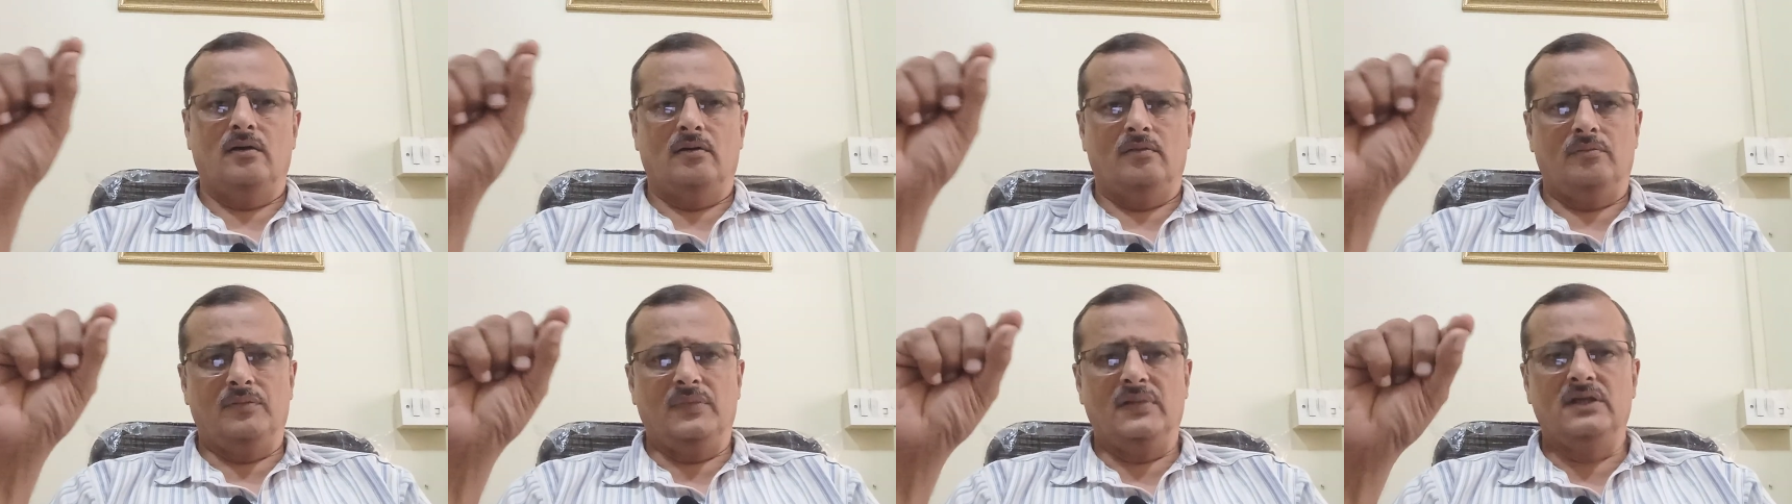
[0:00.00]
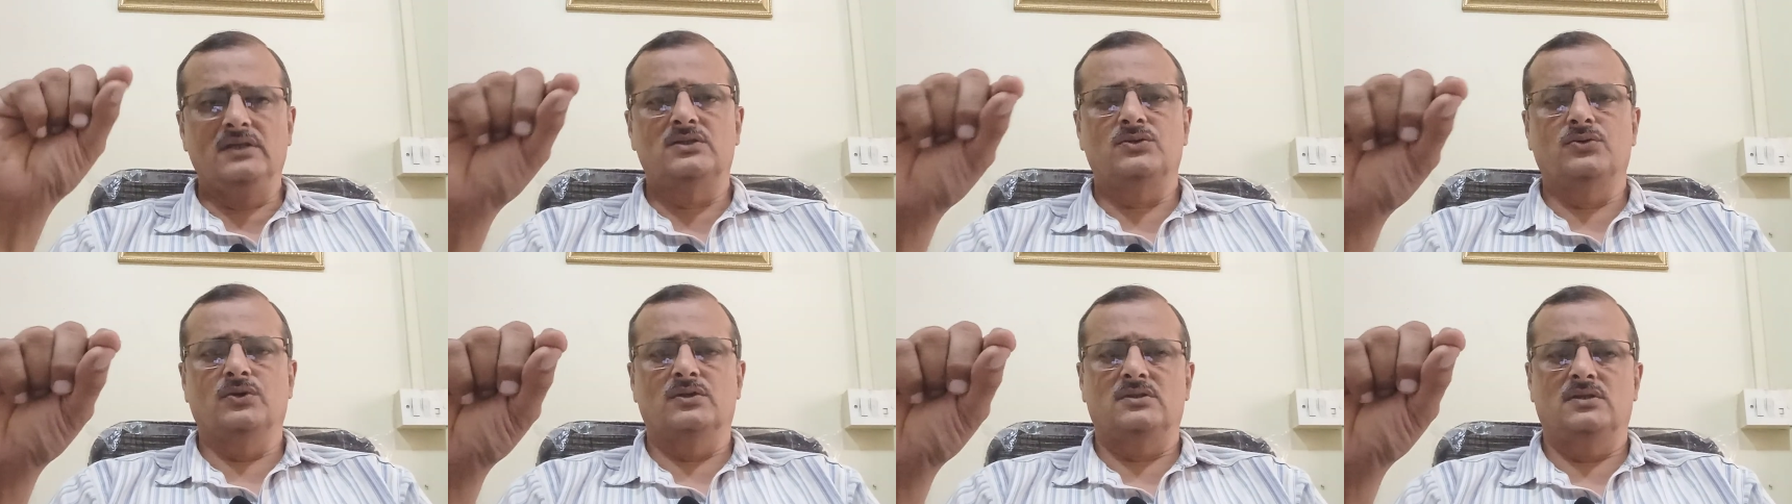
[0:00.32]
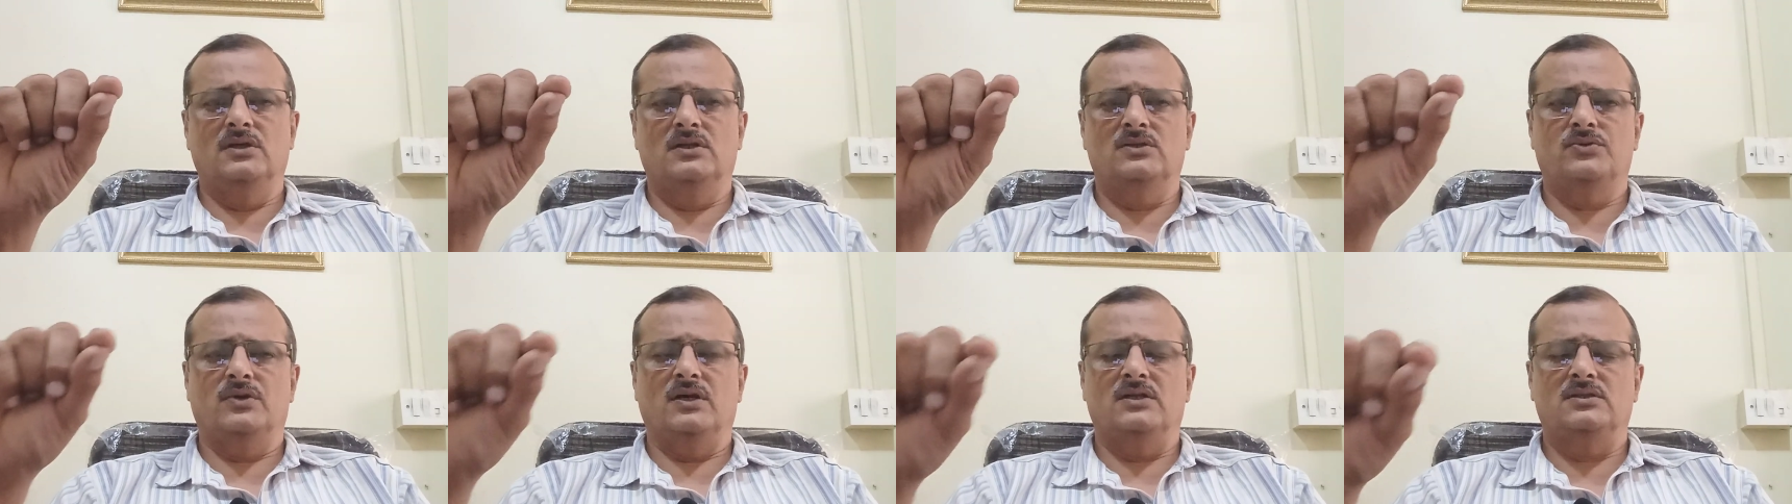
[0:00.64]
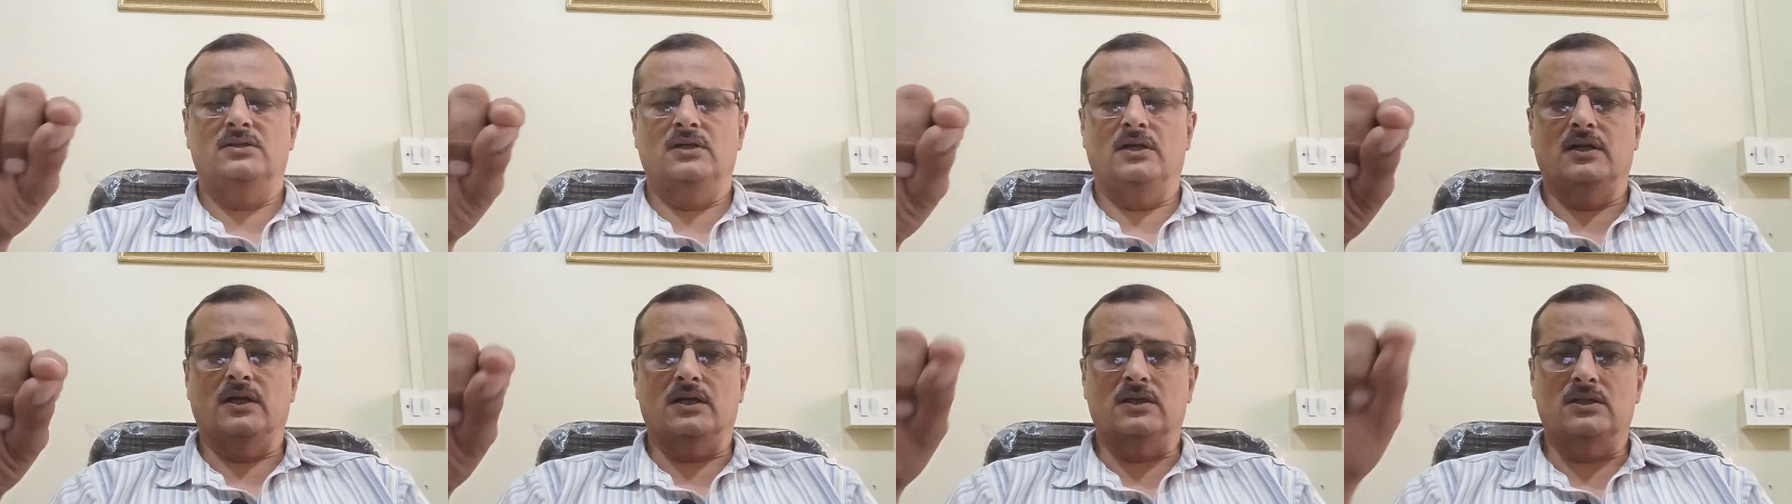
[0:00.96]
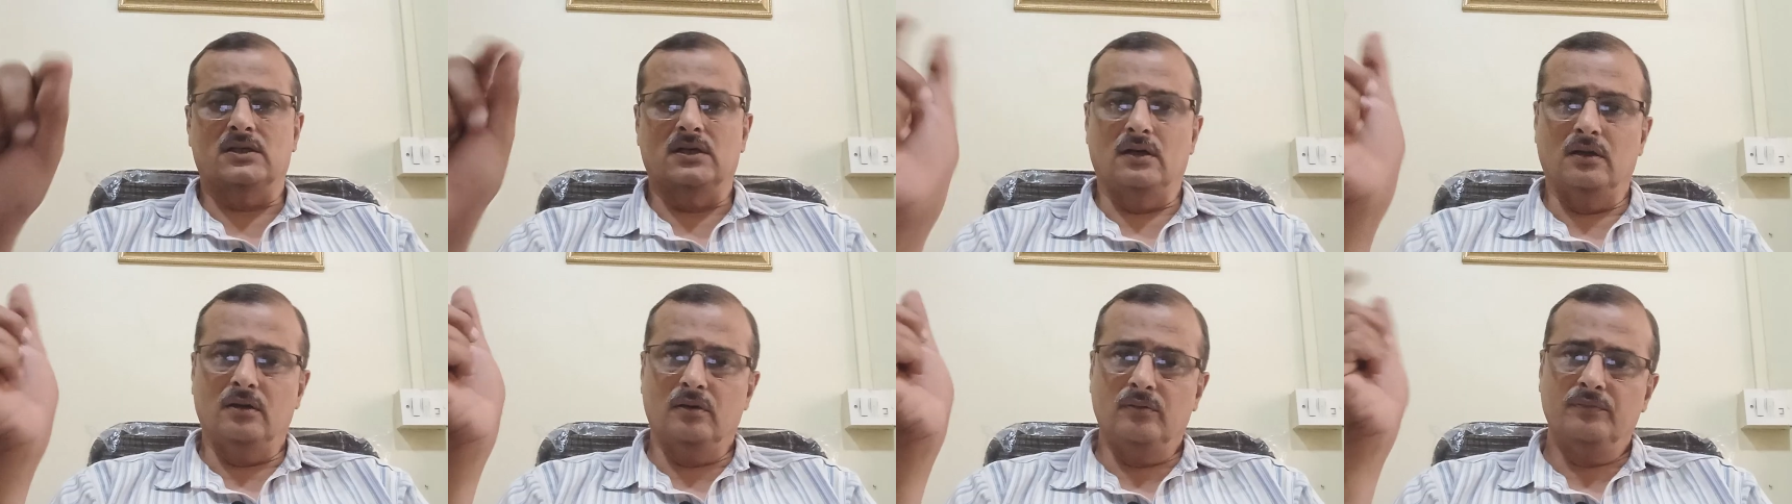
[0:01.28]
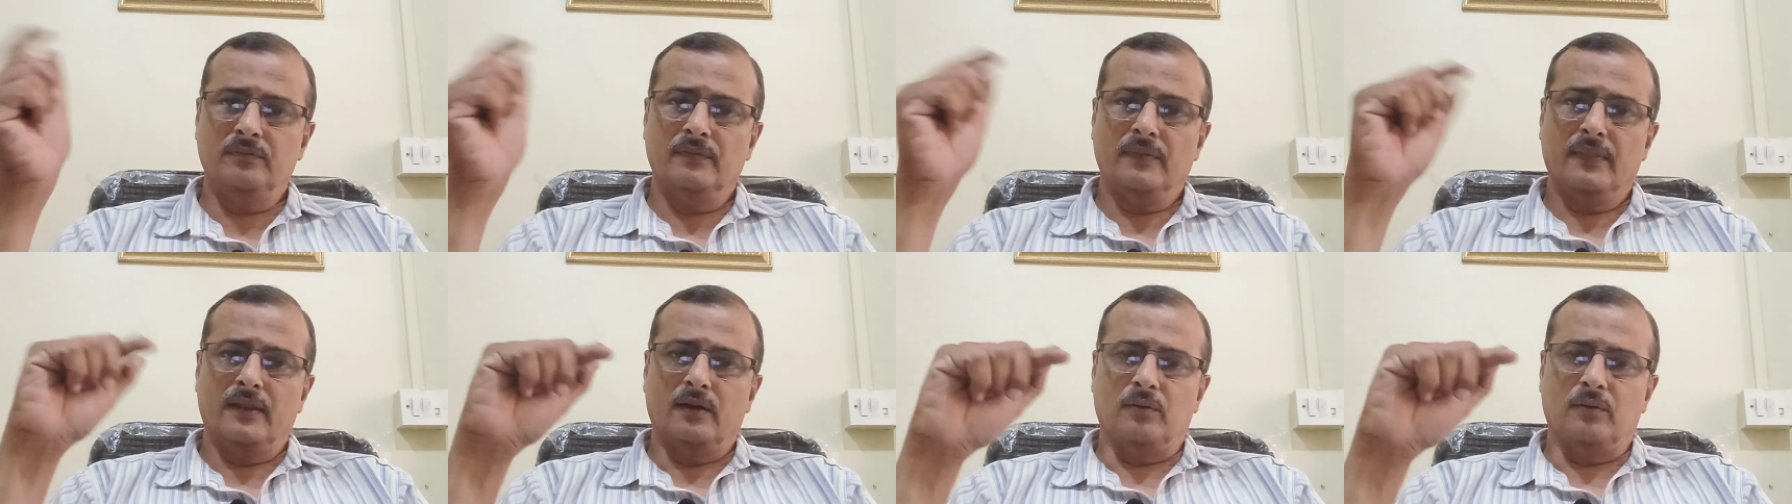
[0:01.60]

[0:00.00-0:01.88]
means Swasthya Swasthya Rakshanam,